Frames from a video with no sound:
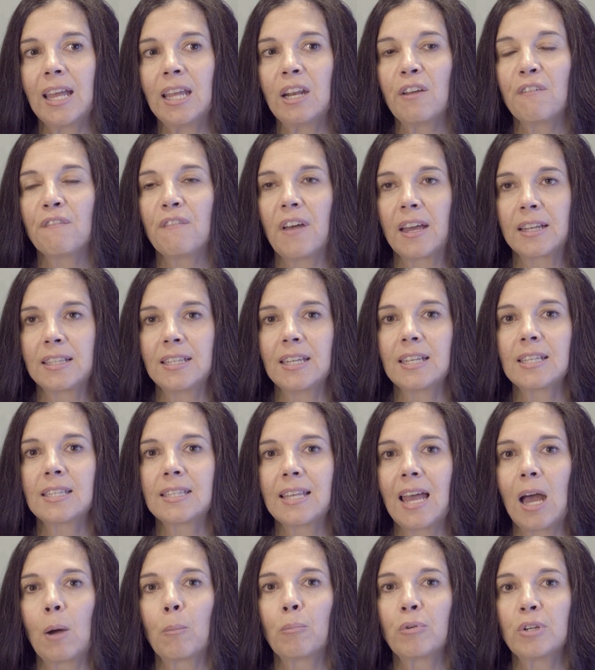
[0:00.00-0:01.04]
in affecting
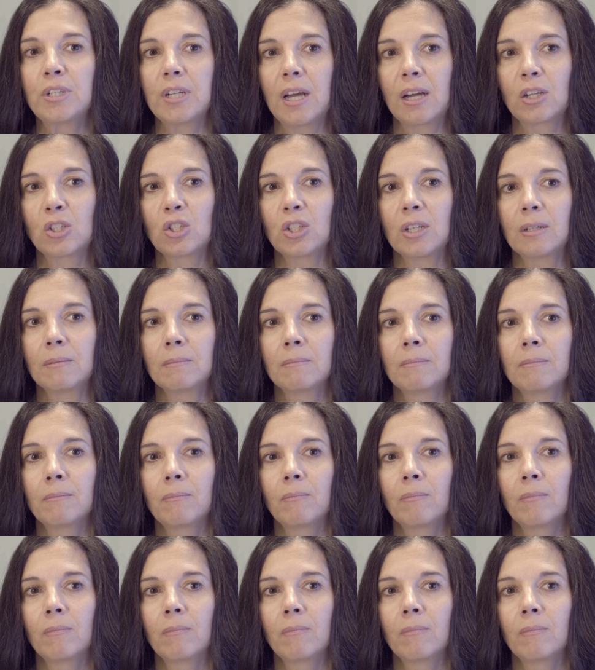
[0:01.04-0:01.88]
sound production.